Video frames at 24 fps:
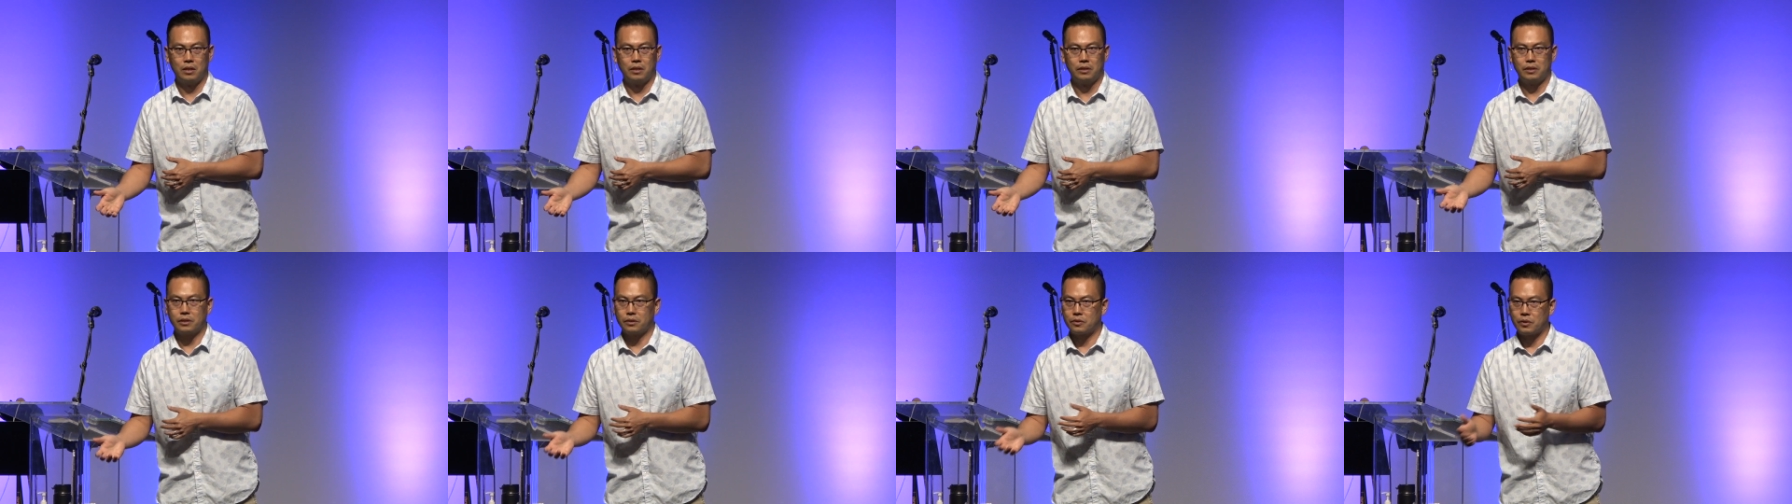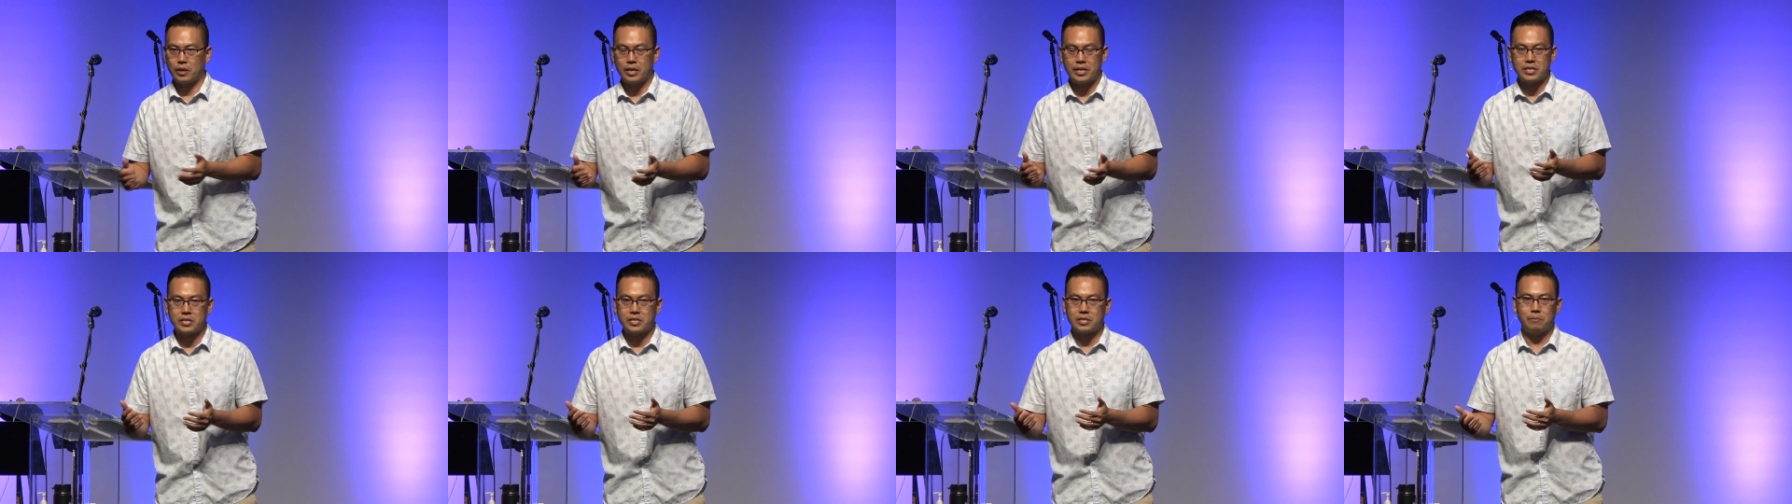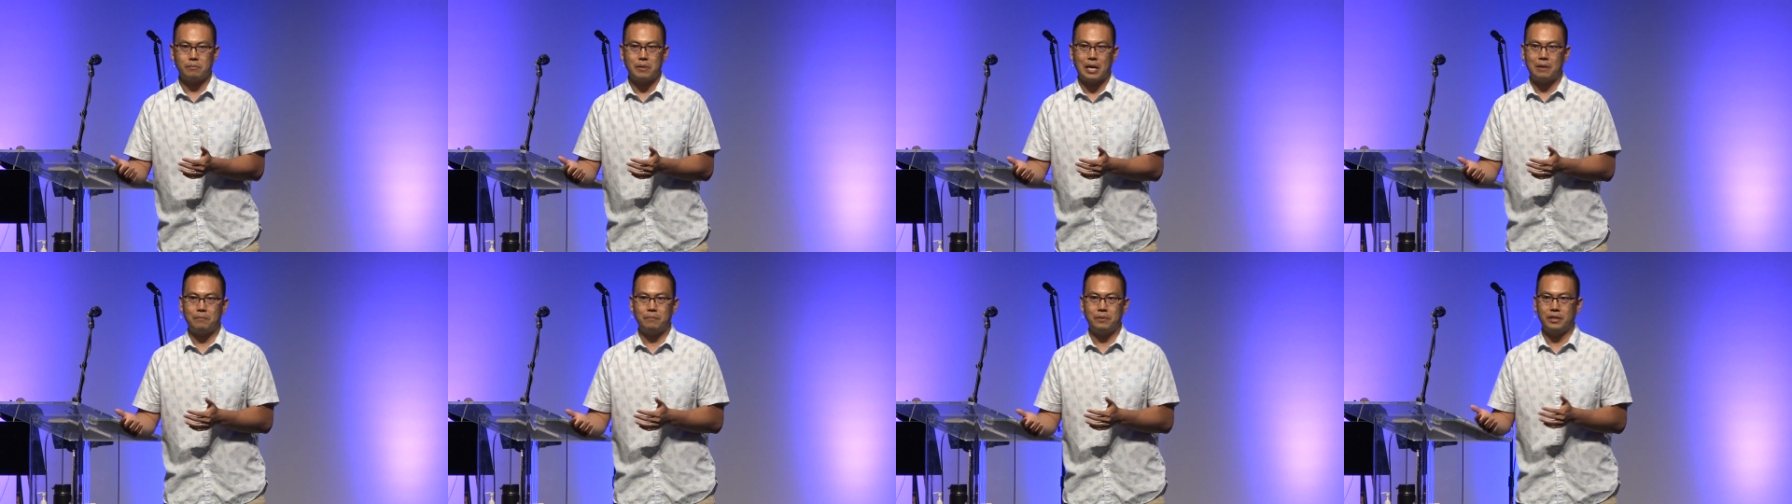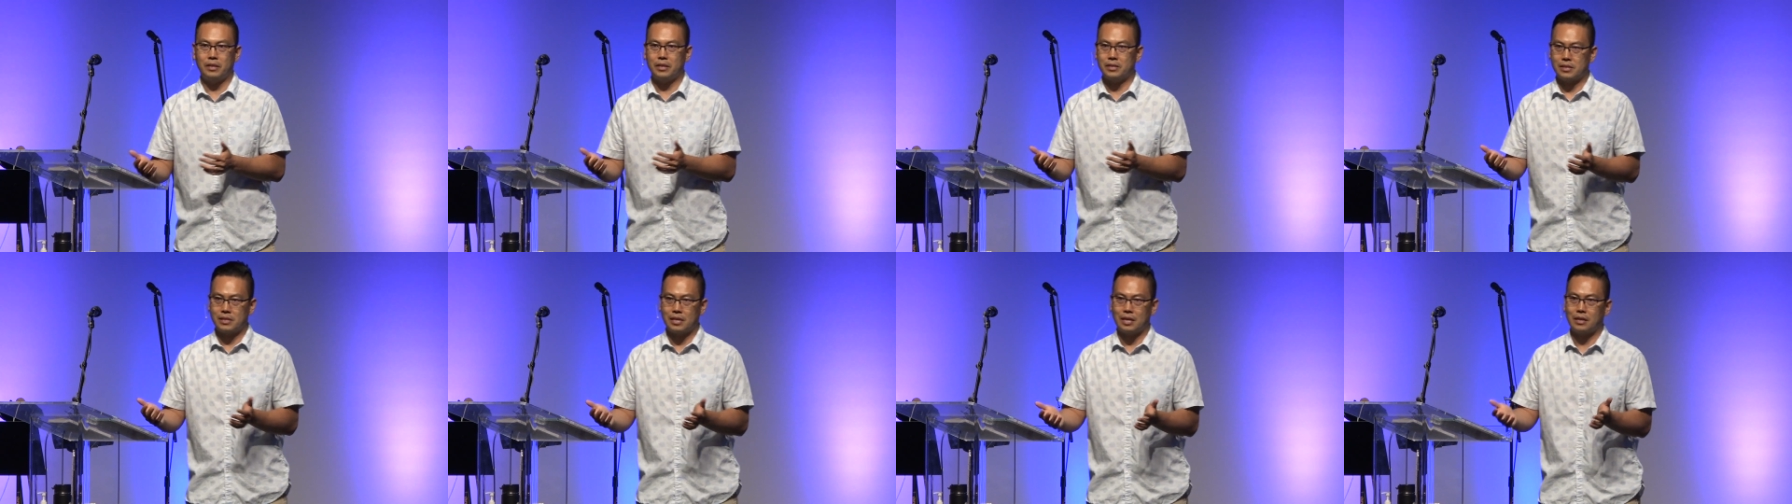The greatest commandment
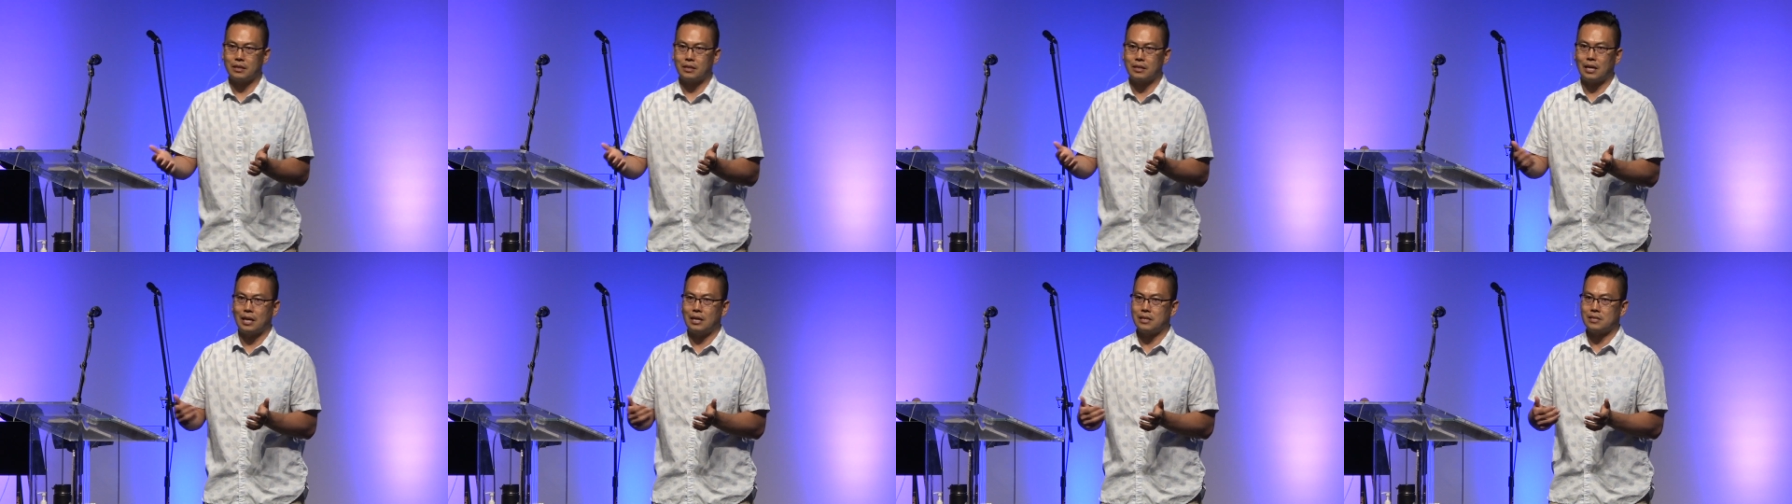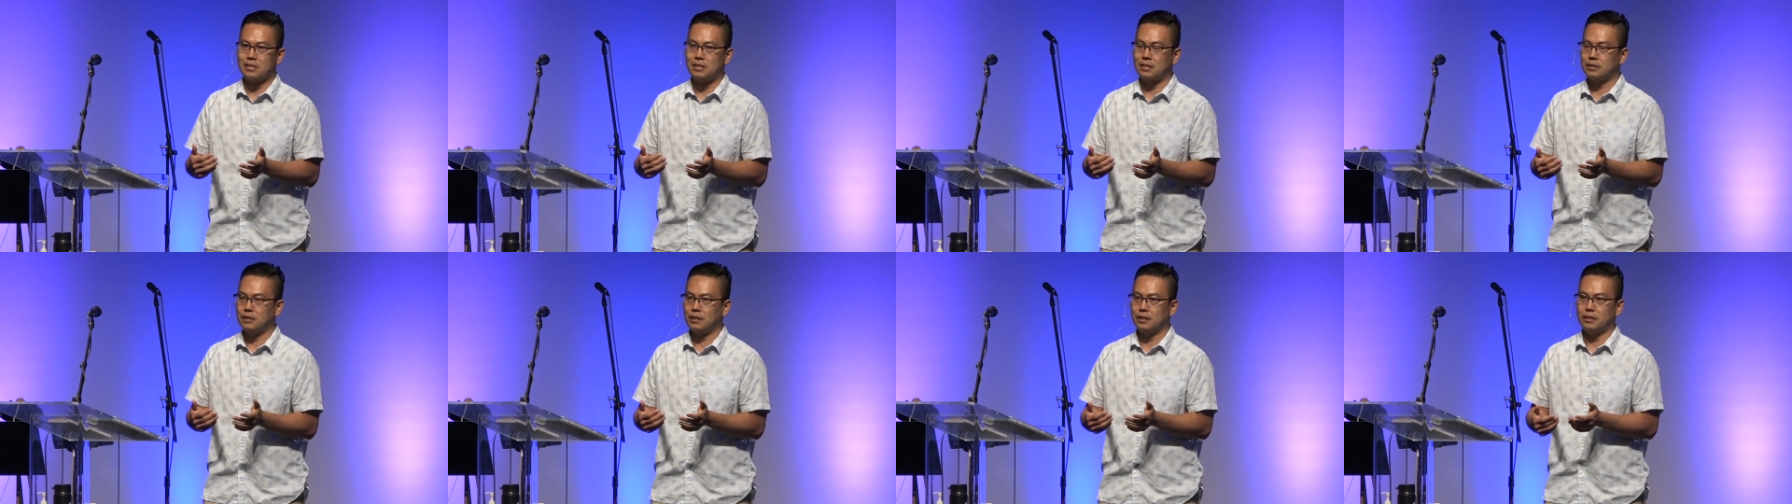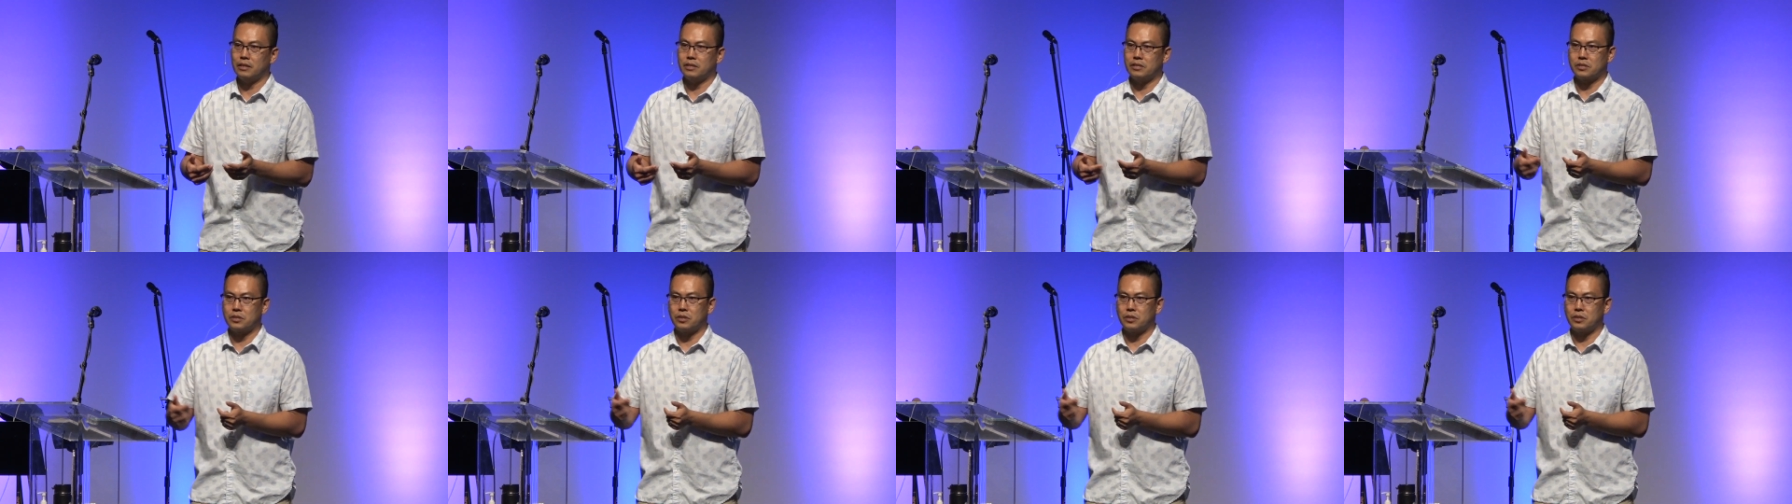is not, God's not telling us,